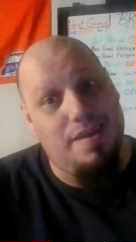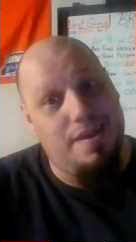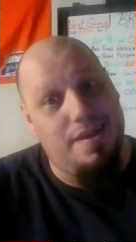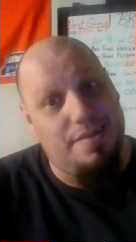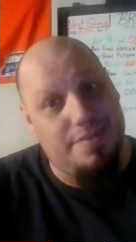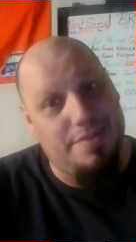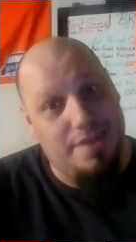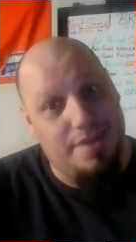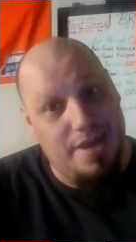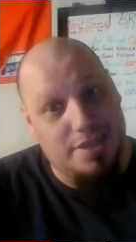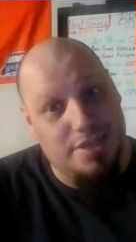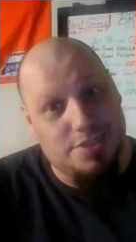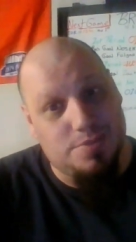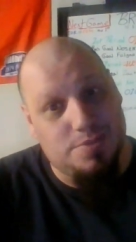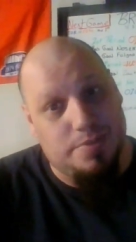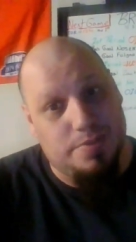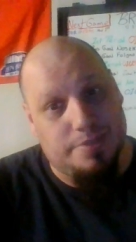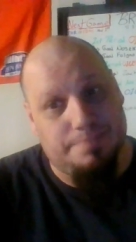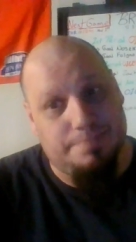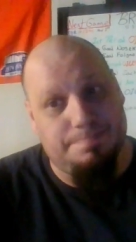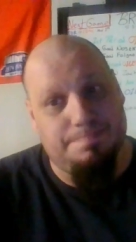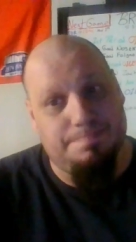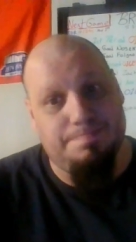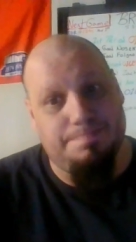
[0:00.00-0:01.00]
in the next
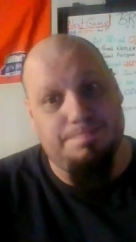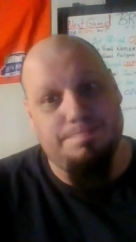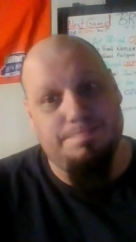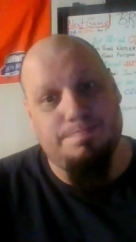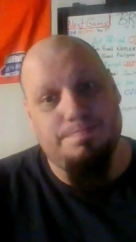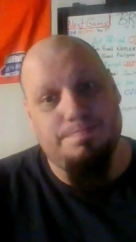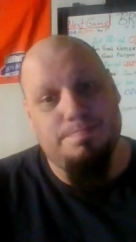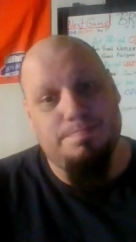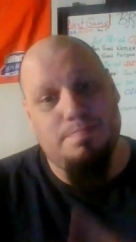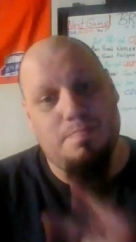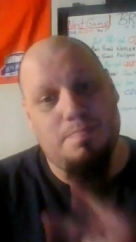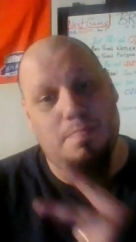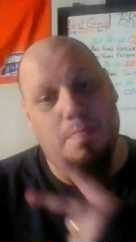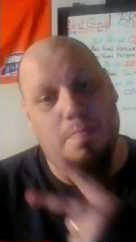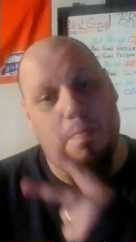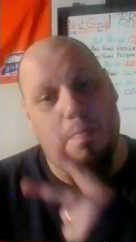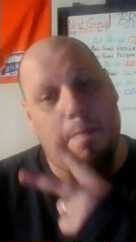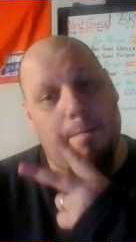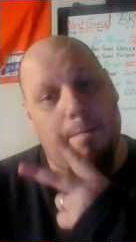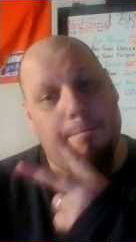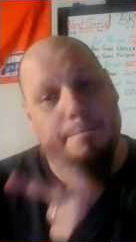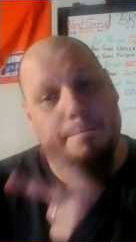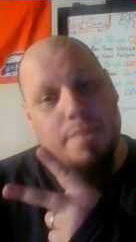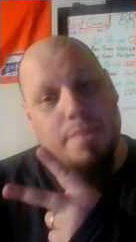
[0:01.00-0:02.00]
one.
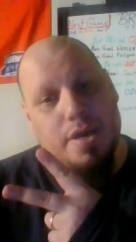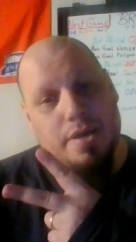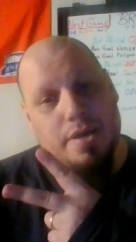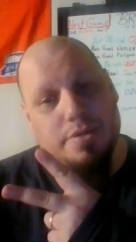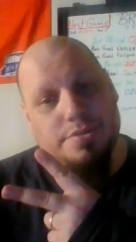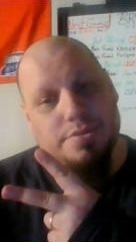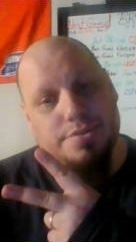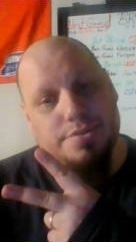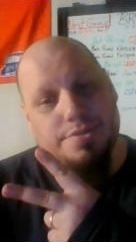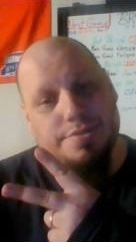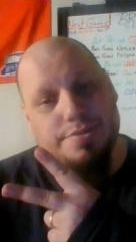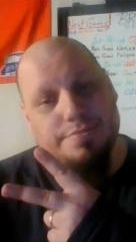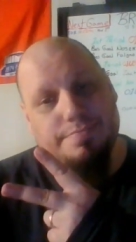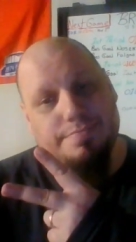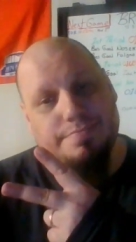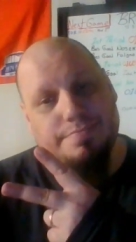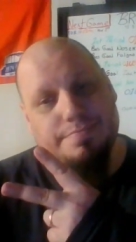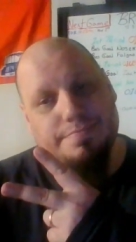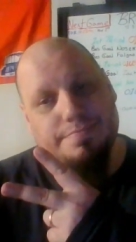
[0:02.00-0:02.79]
Peace.